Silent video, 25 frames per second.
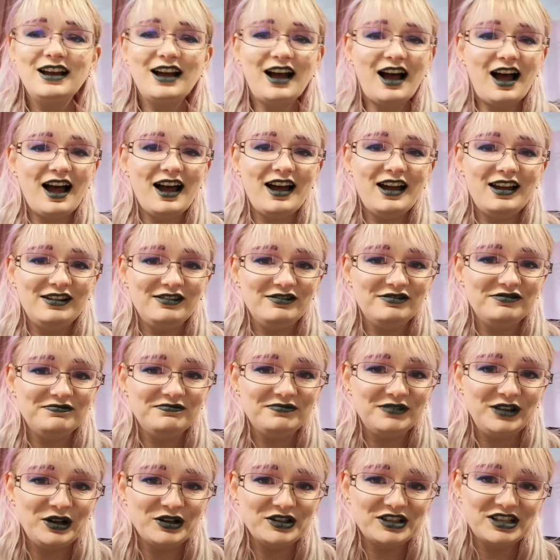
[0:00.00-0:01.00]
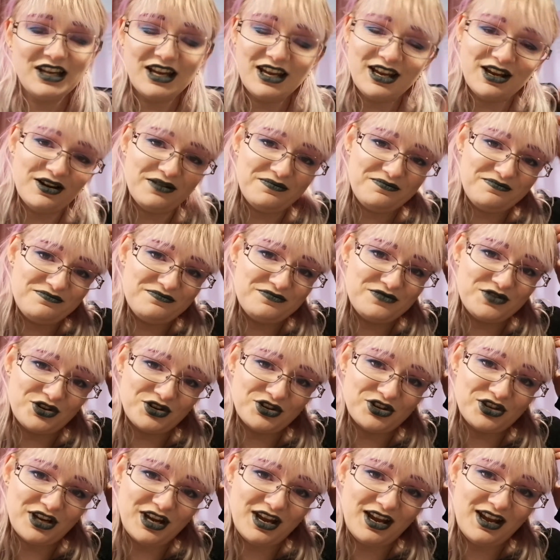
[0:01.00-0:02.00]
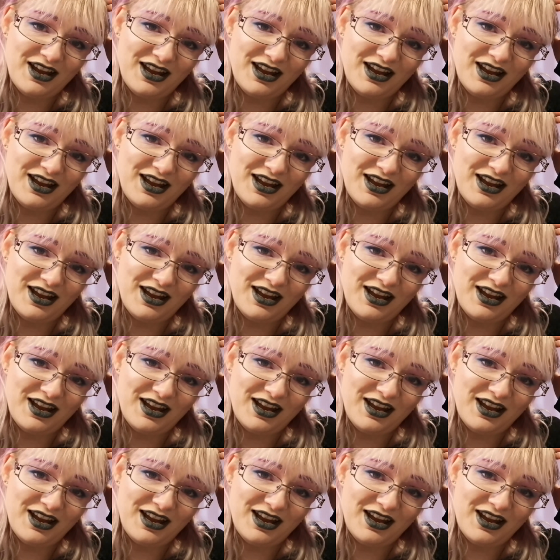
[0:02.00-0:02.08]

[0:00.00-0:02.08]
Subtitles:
I've looked at it just